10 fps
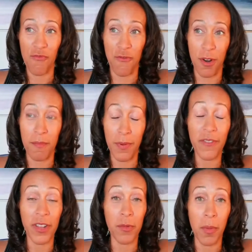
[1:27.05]
from
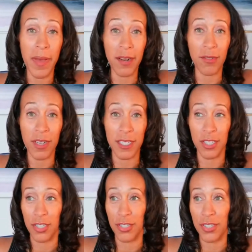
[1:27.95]
preventable medical
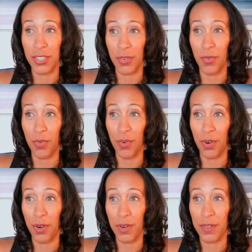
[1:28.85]
conditions
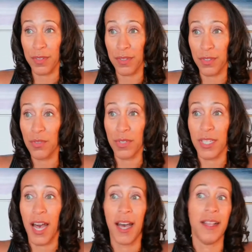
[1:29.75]
or
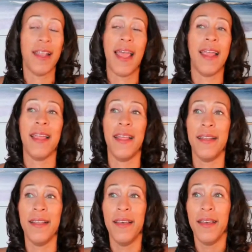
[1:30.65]
suicide. And